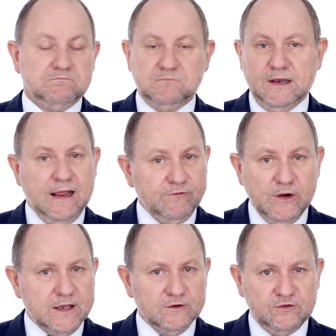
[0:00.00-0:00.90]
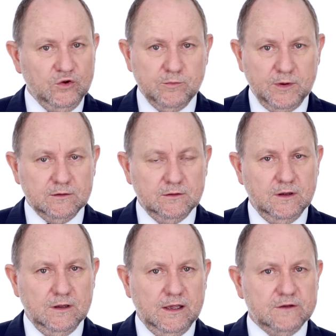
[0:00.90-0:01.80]
then every consumer
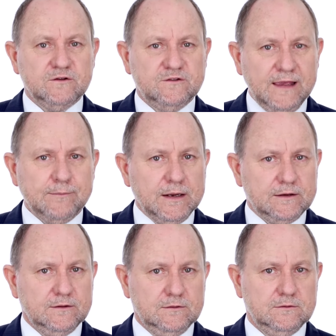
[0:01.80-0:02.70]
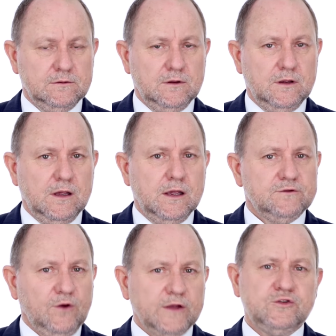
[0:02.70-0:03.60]
is a segment.
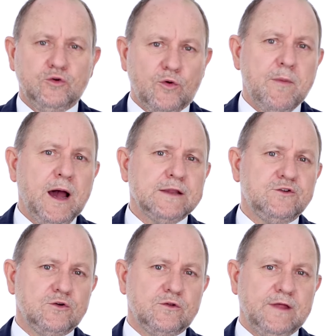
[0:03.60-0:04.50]
So I should remind you